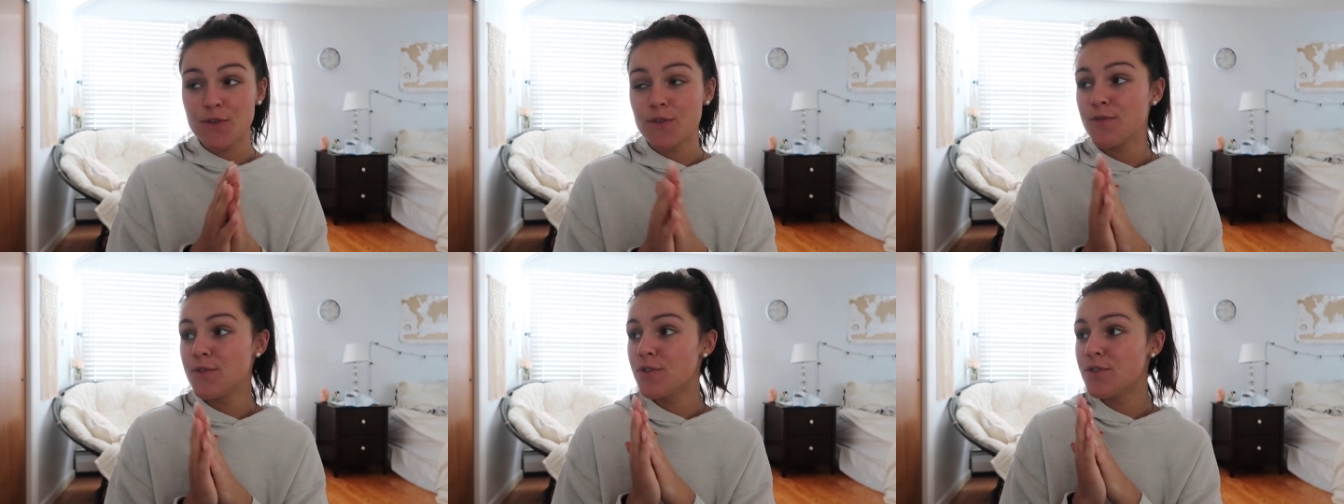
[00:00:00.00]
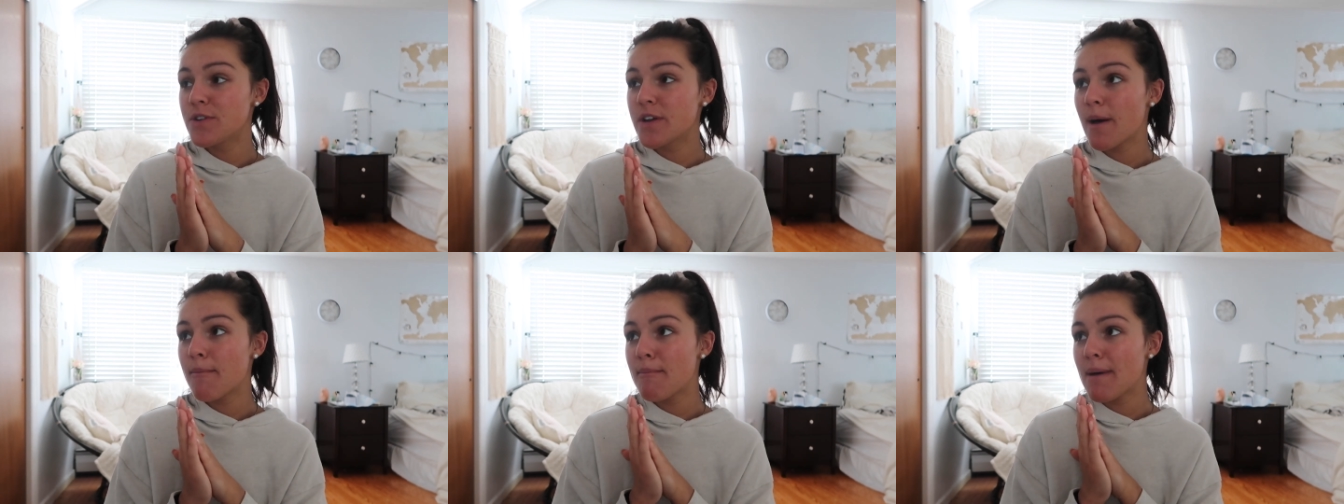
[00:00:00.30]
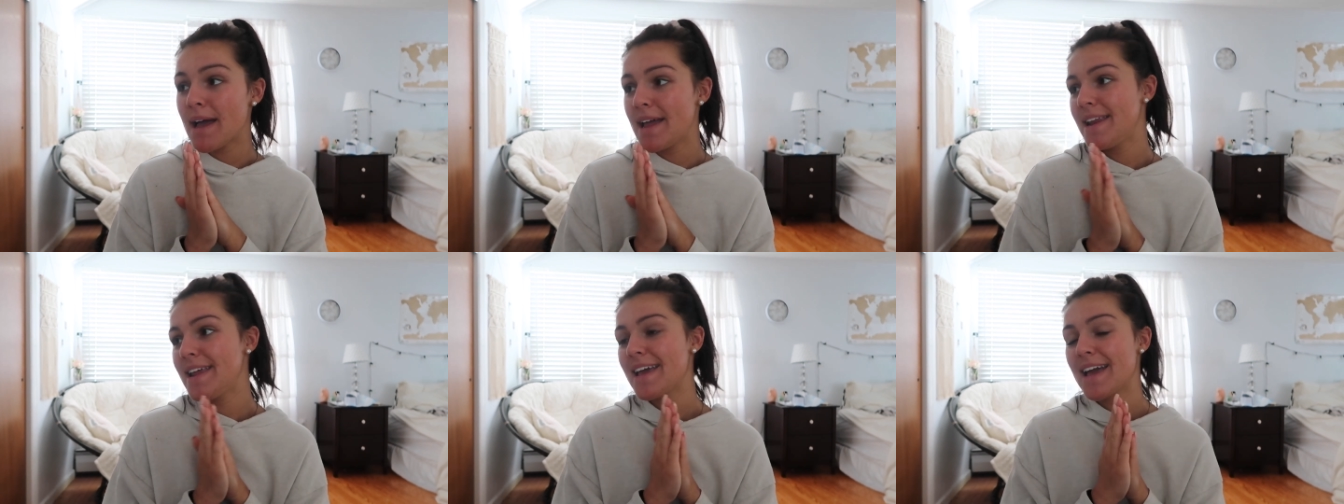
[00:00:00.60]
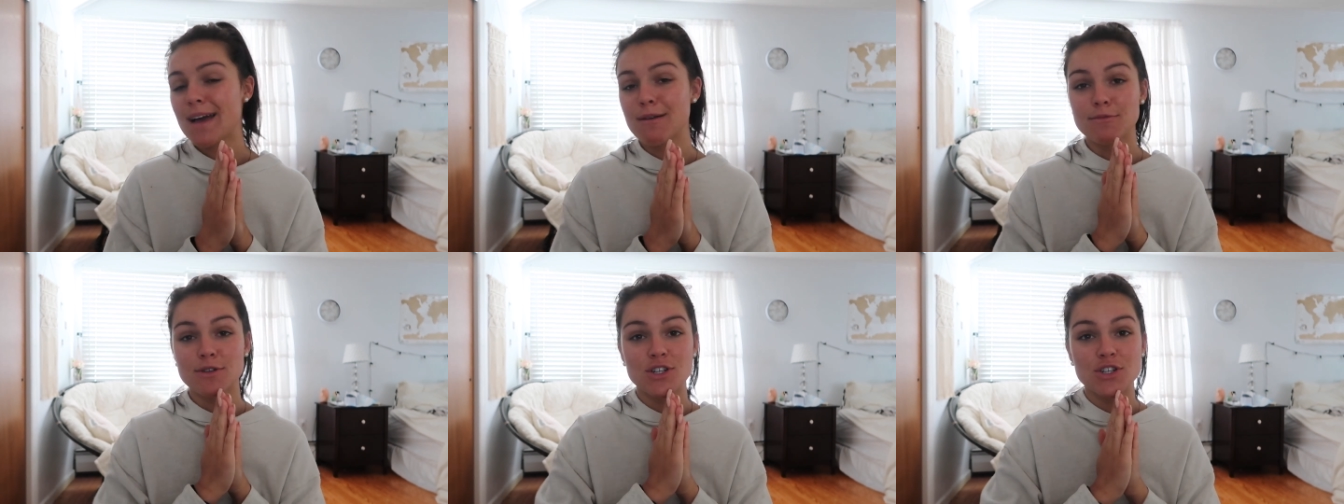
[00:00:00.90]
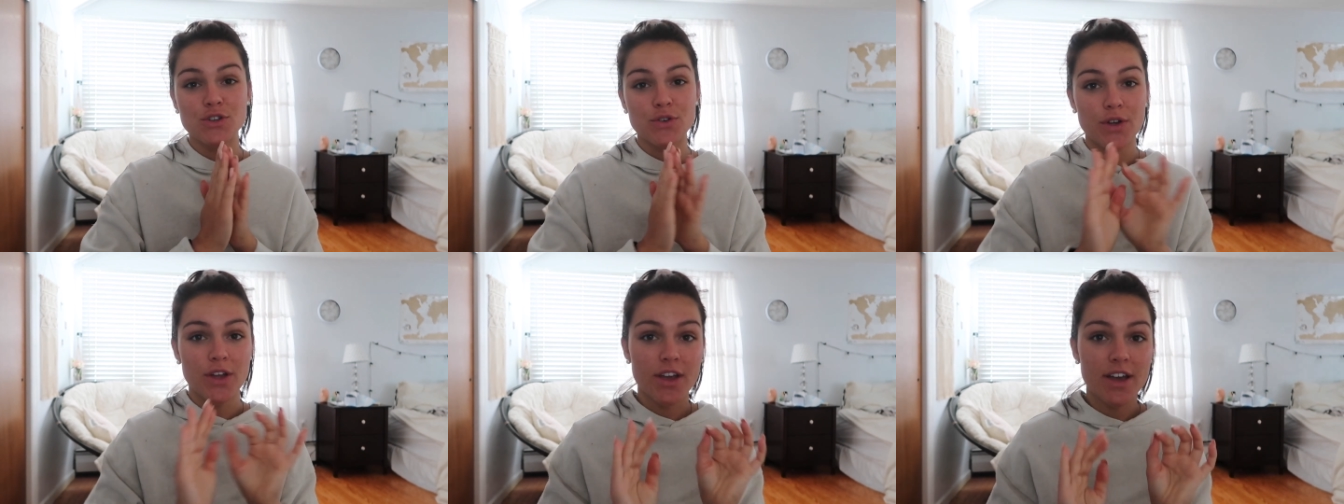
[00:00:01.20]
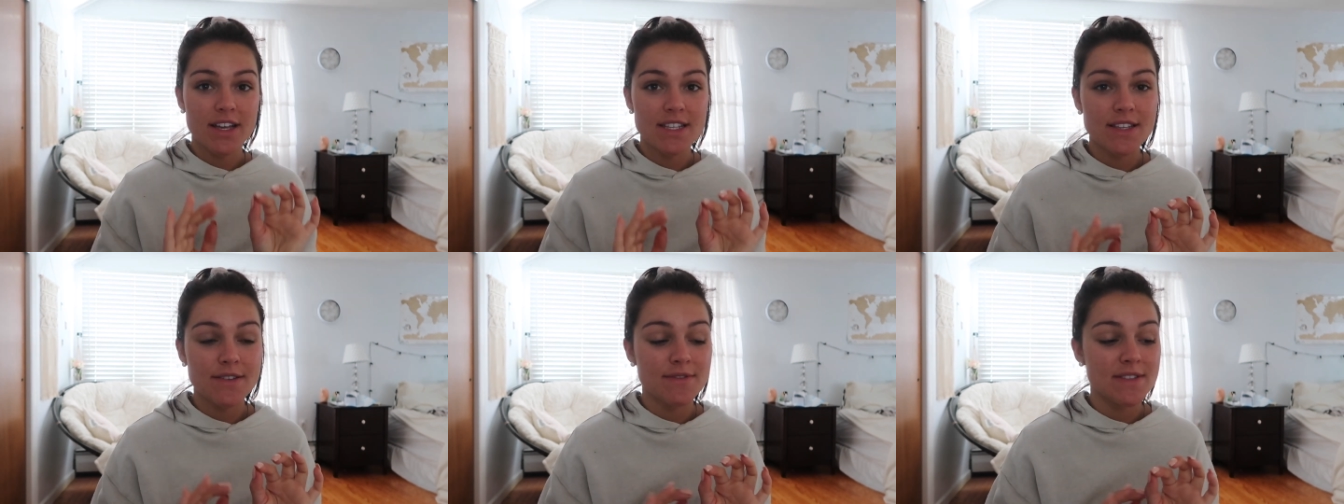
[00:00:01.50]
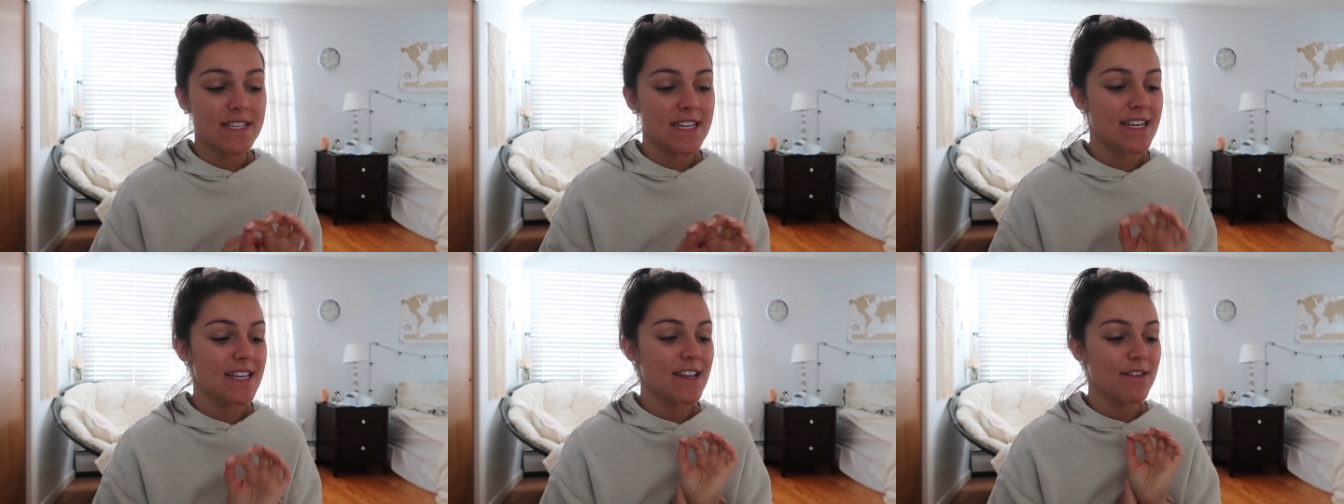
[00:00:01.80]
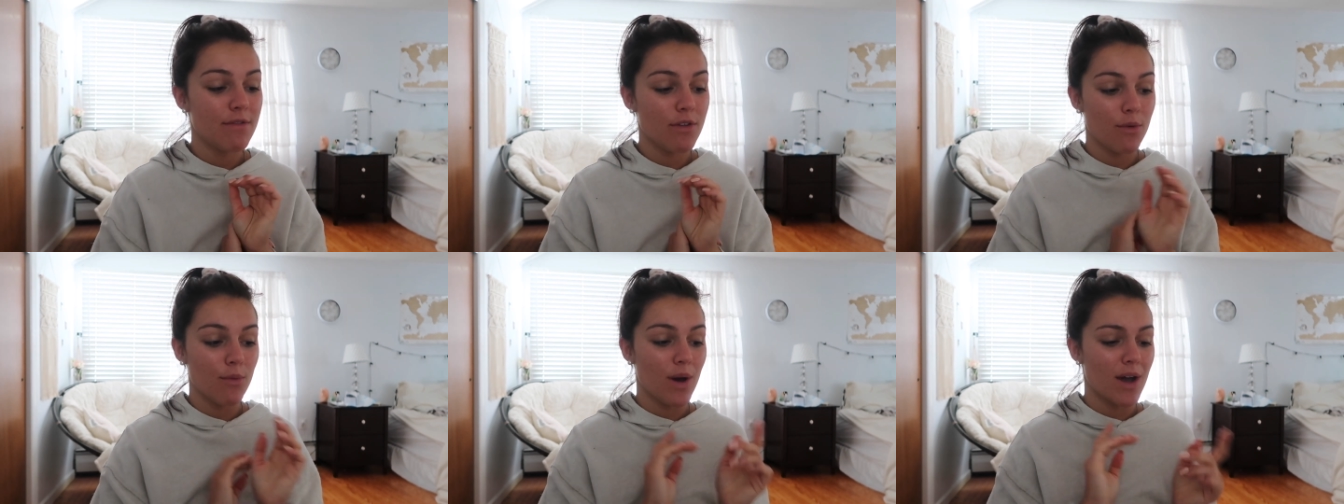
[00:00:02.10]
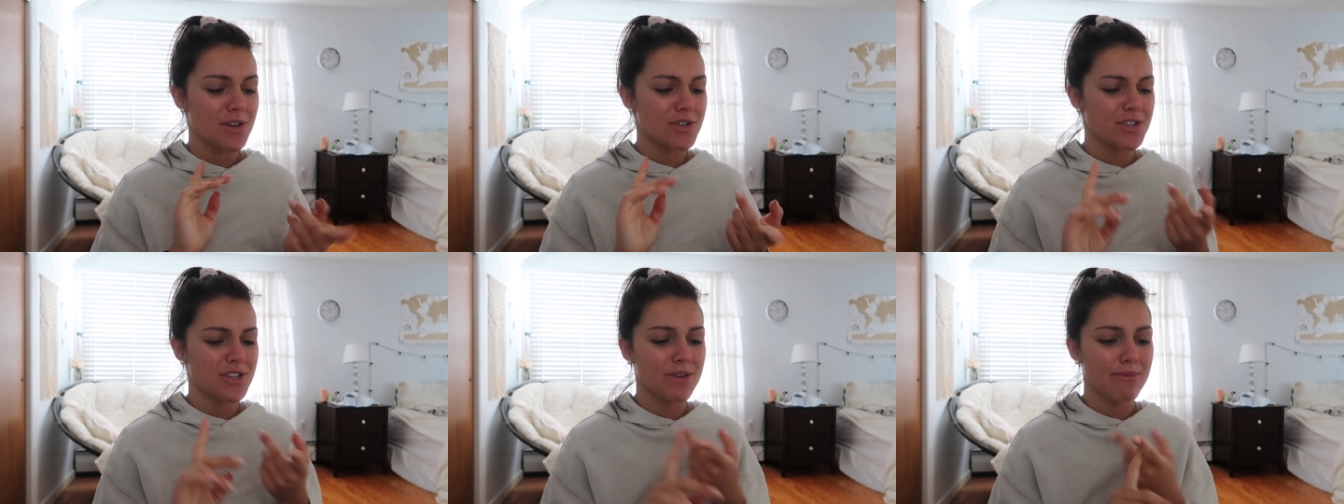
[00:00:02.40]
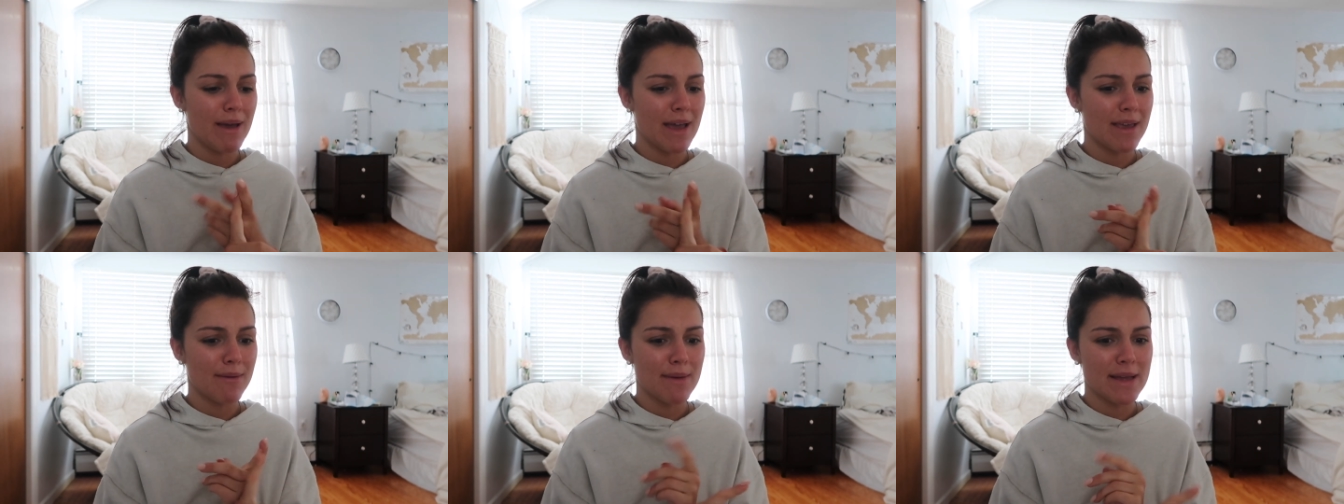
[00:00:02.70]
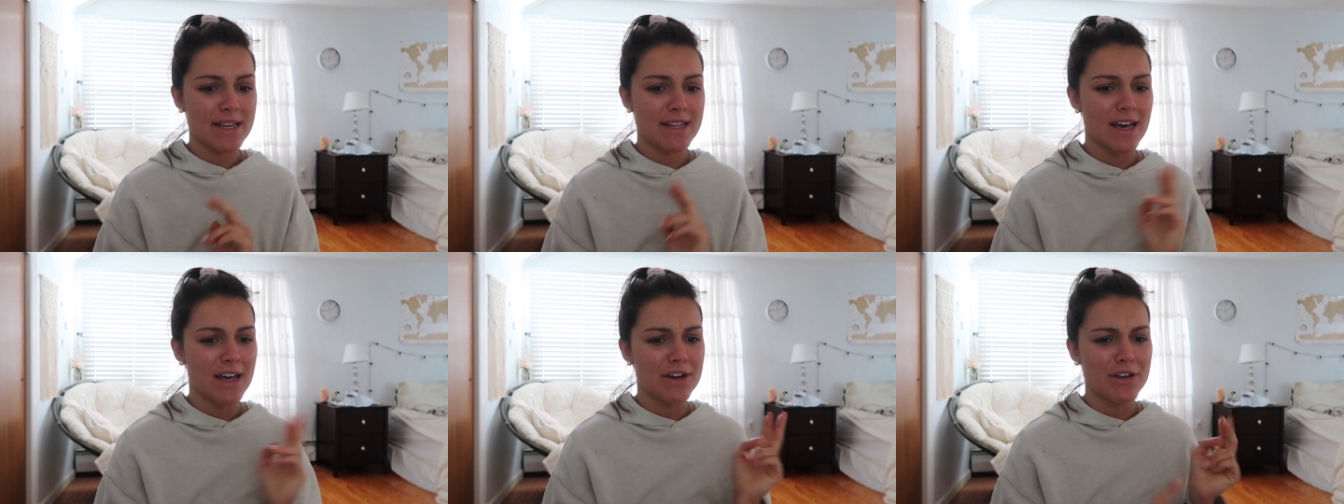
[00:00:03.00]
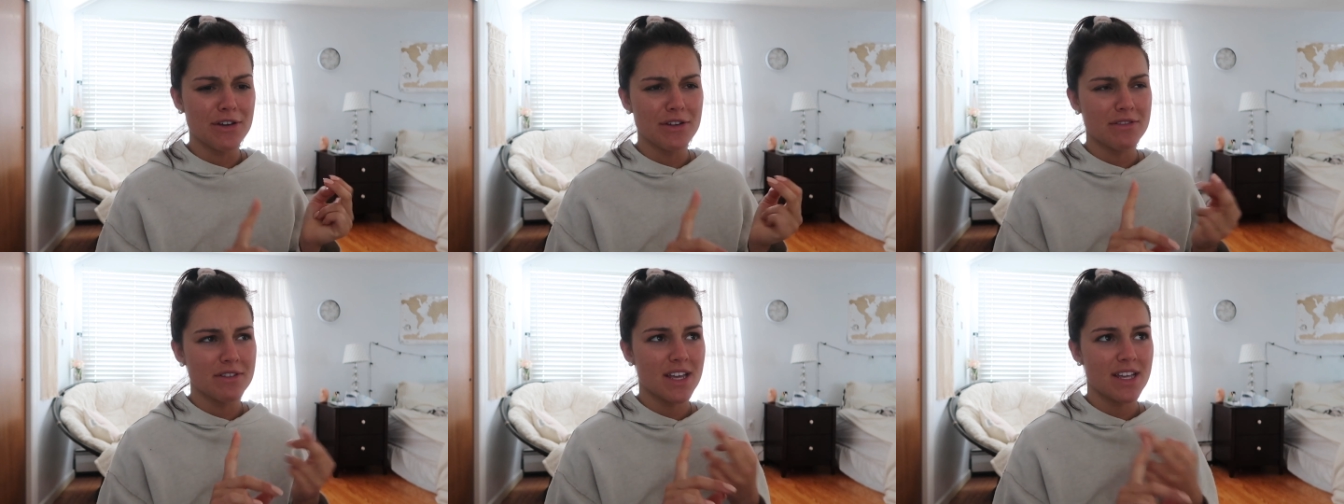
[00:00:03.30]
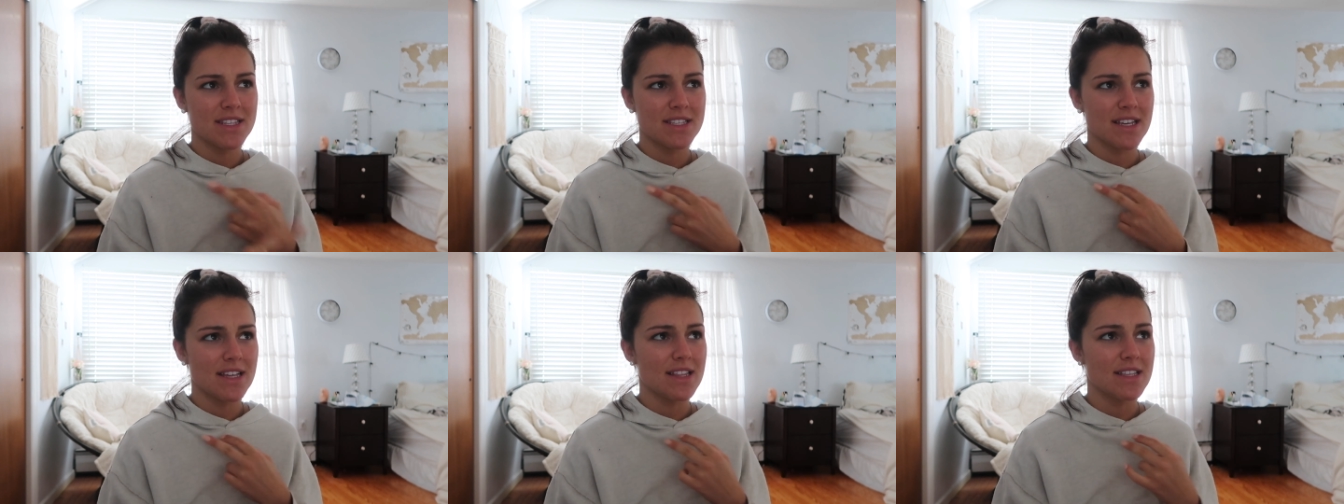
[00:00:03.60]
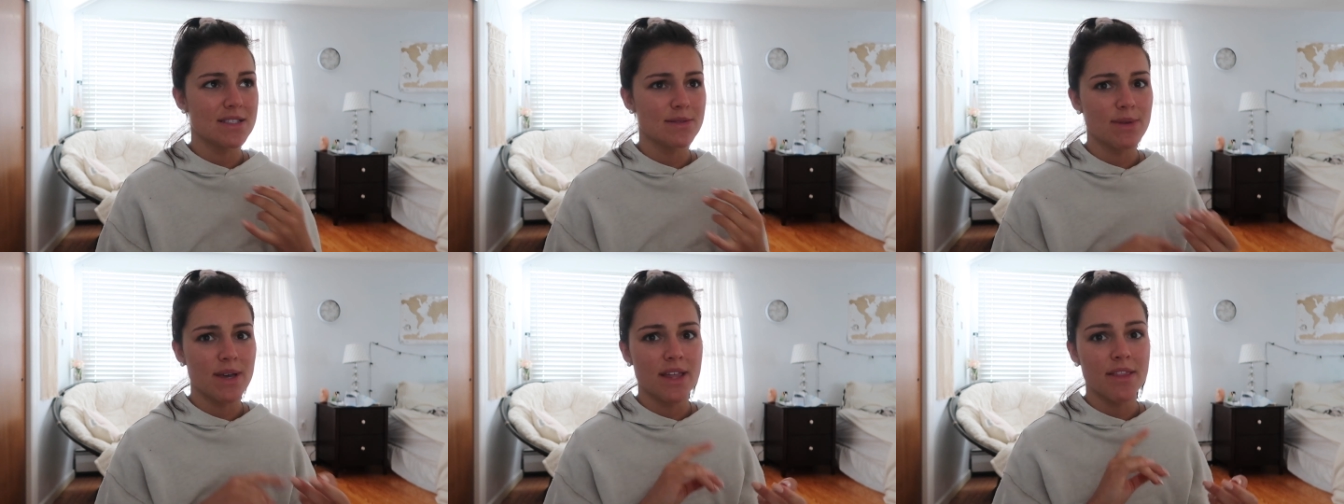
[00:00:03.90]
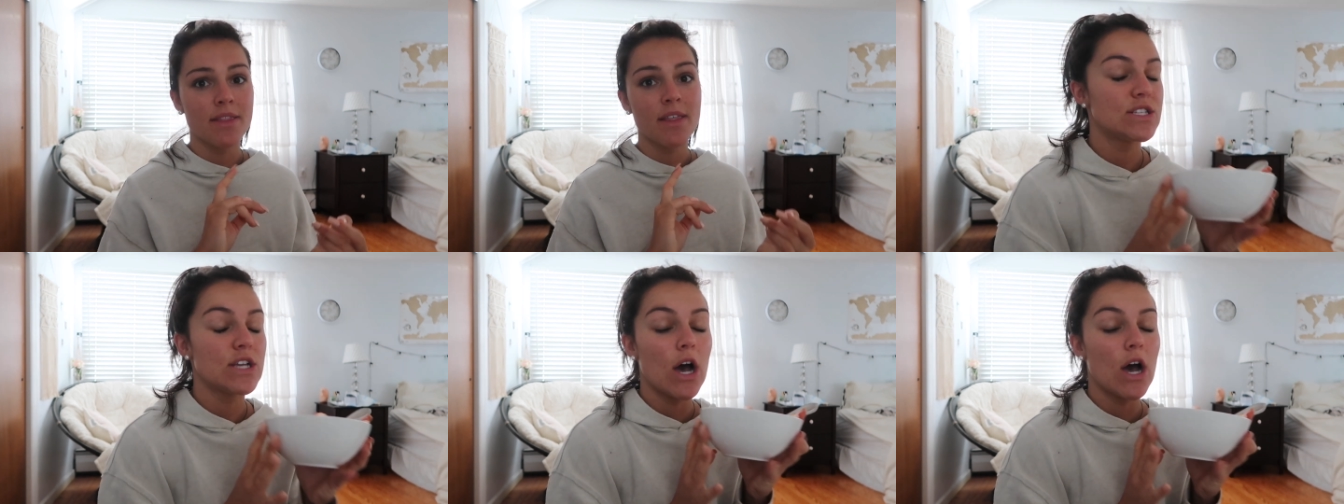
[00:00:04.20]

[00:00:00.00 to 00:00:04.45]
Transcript: for food combining i'm sure you guys have seen if you watched maggie mcdonald and kenzie elizabeth